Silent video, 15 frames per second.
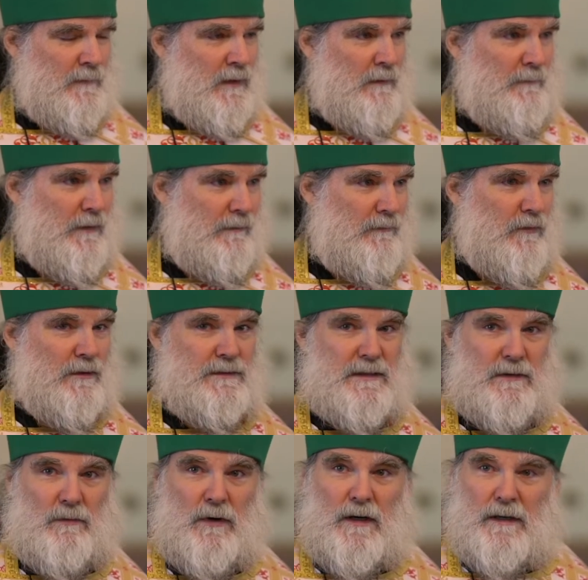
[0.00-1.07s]
But of course
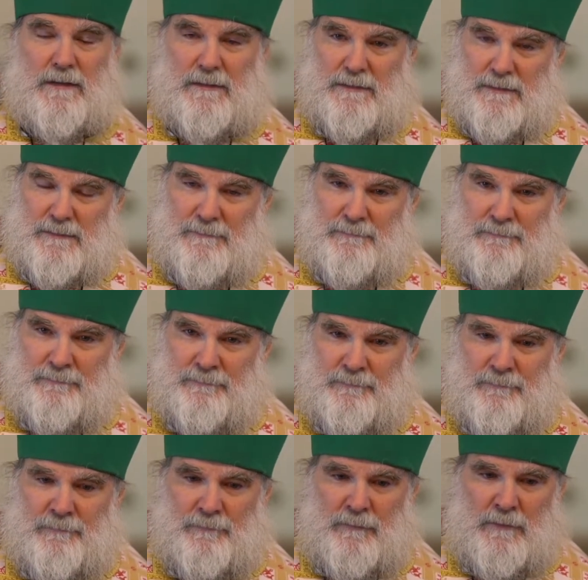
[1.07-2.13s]
he was.
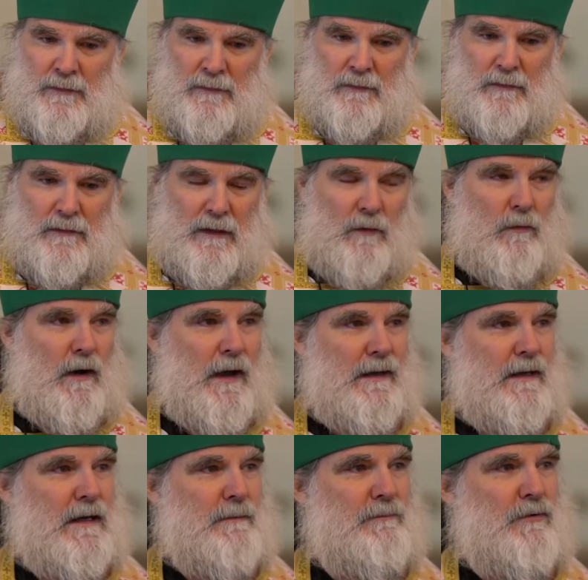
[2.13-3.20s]
Now, why
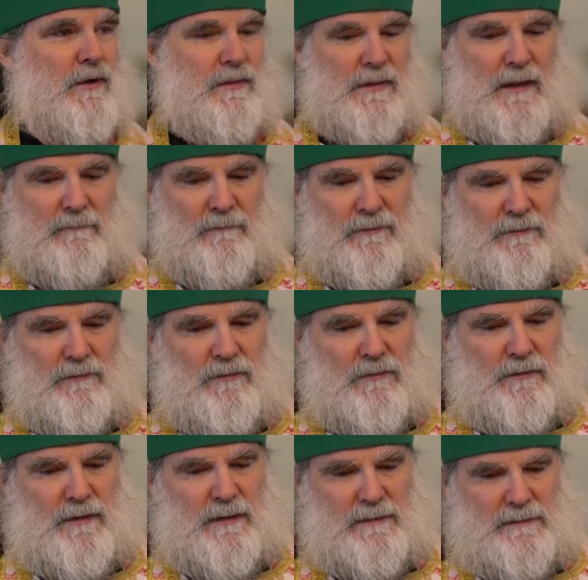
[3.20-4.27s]
did he put them
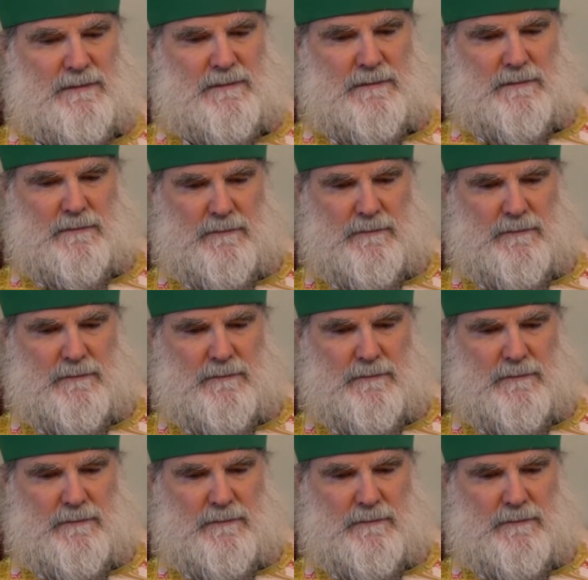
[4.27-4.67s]
through this